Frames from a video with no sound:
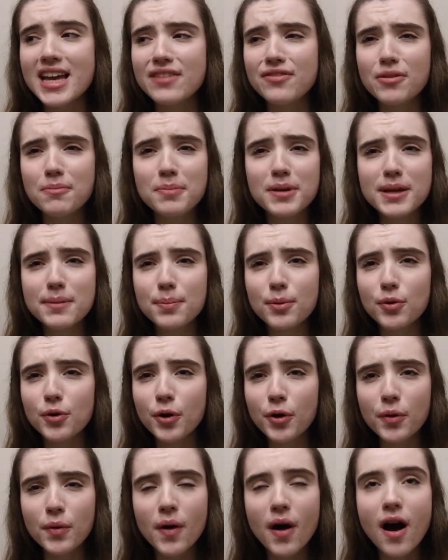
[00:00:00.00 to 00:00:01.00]
even
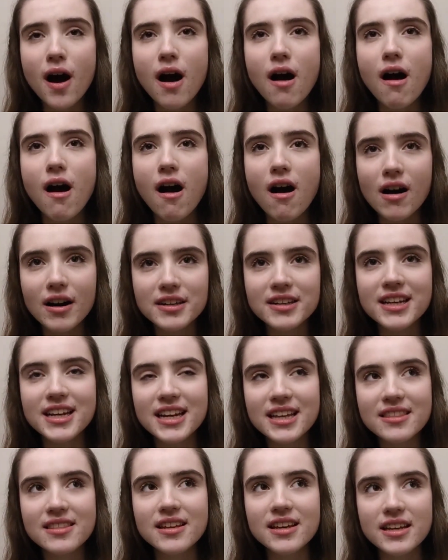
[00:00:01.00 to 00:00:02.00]
people who
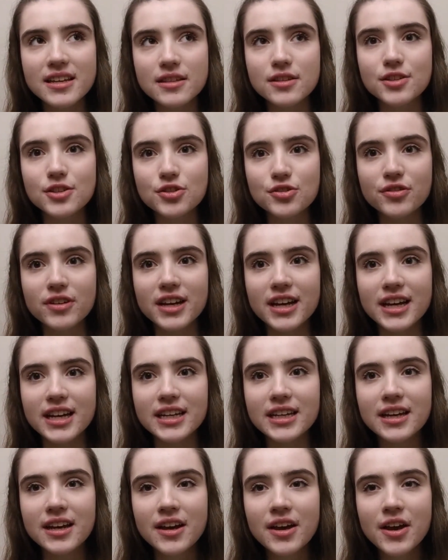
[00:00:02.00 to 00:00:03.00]
aren't in the
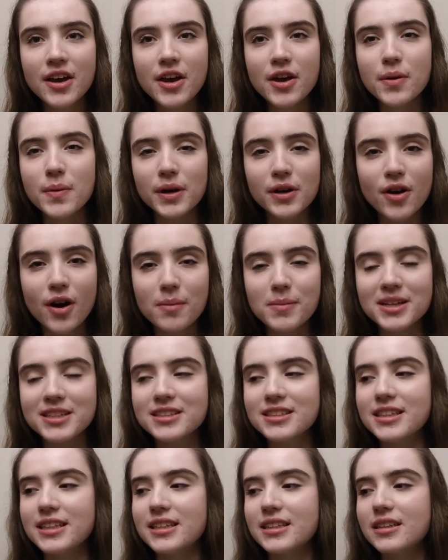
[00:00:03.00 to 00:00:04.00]
industry who are
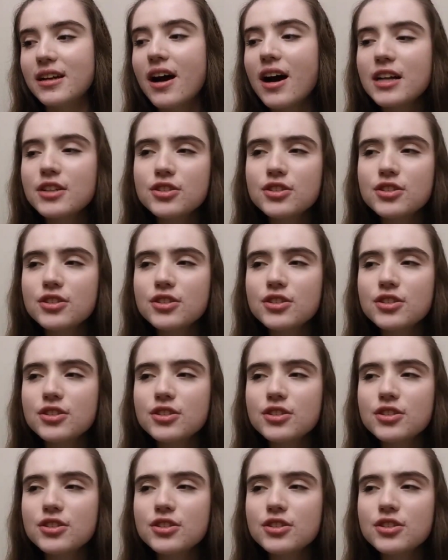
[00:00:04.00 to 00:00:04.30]
commenting.